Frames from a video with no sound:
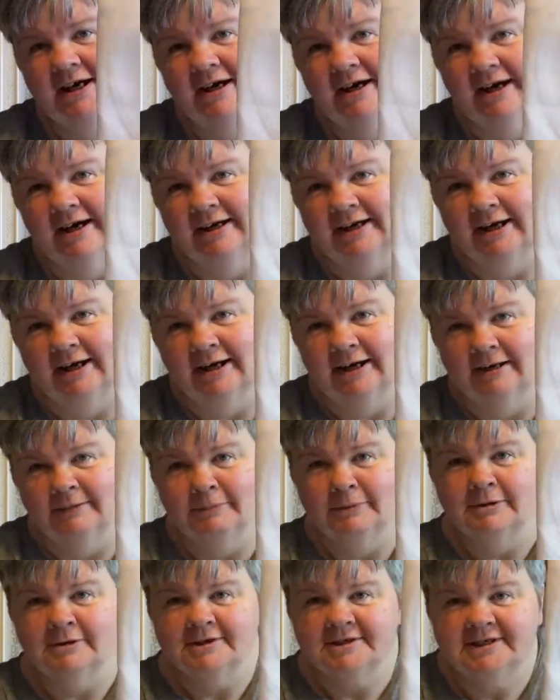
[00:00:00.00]
and I
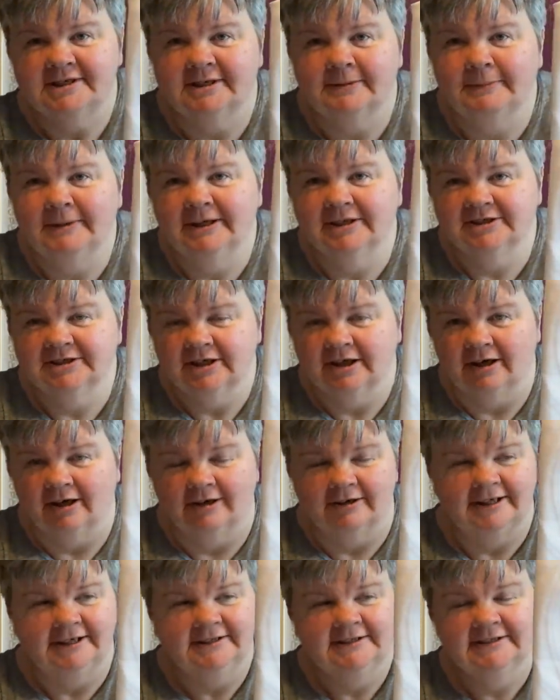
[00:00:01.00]
posted a picture
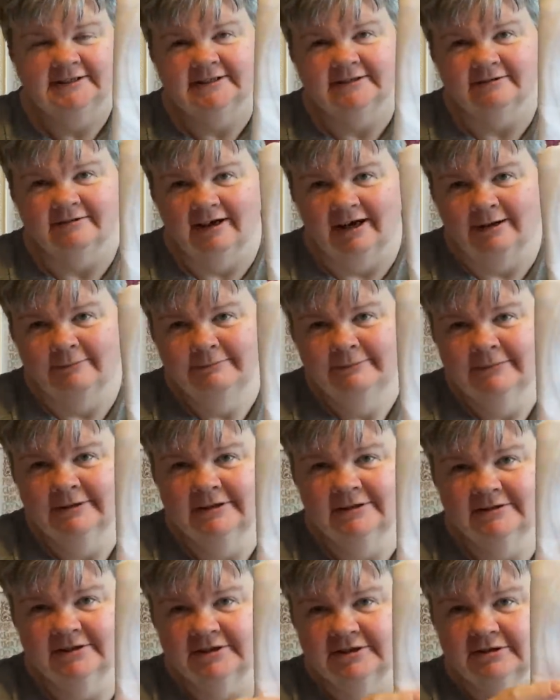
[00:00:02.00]
on Instagram
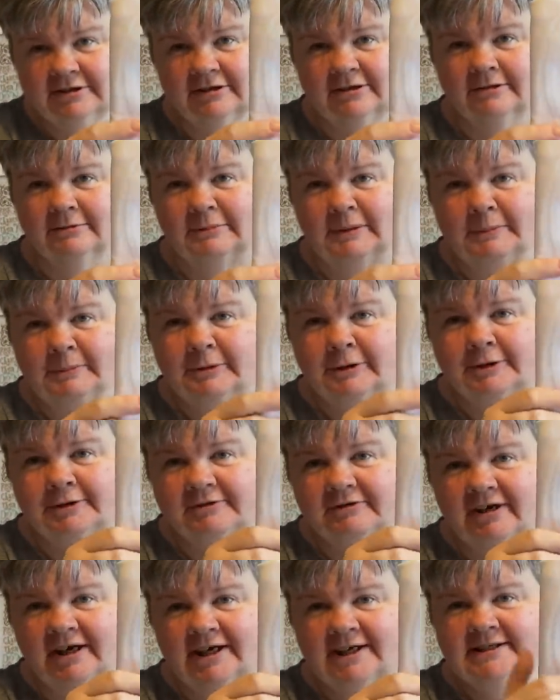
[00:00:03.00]
to show my
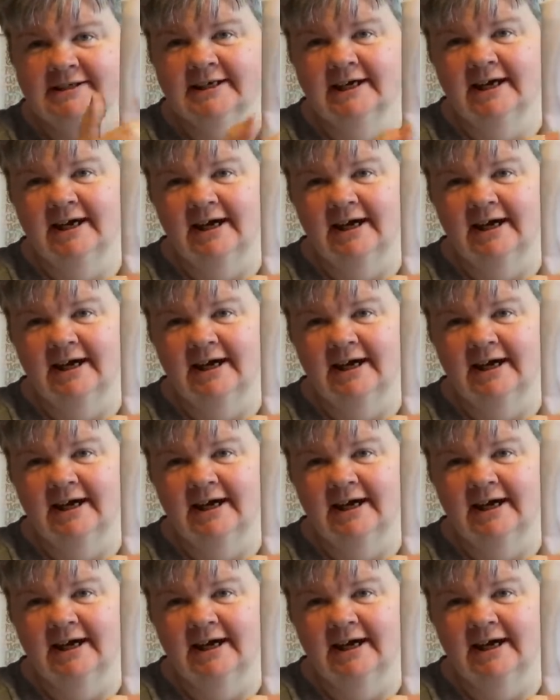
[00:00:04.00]
progress,